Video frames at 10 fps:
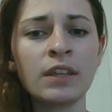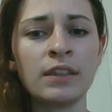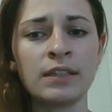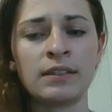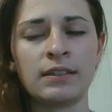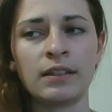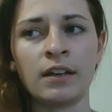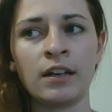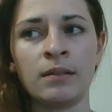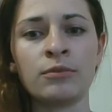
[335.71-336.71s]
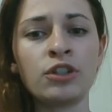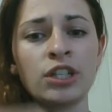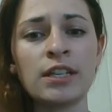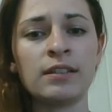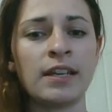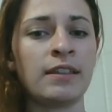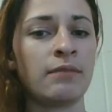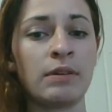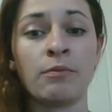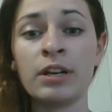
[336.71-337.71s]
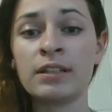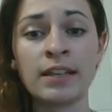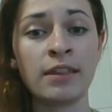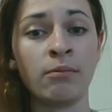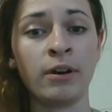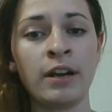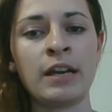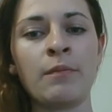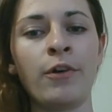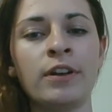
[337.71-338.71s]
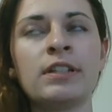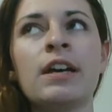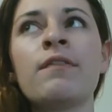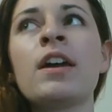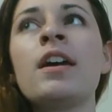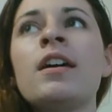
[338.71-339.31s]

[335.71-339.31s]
this sheet saying that we wouldn't say the word anymore and stuff.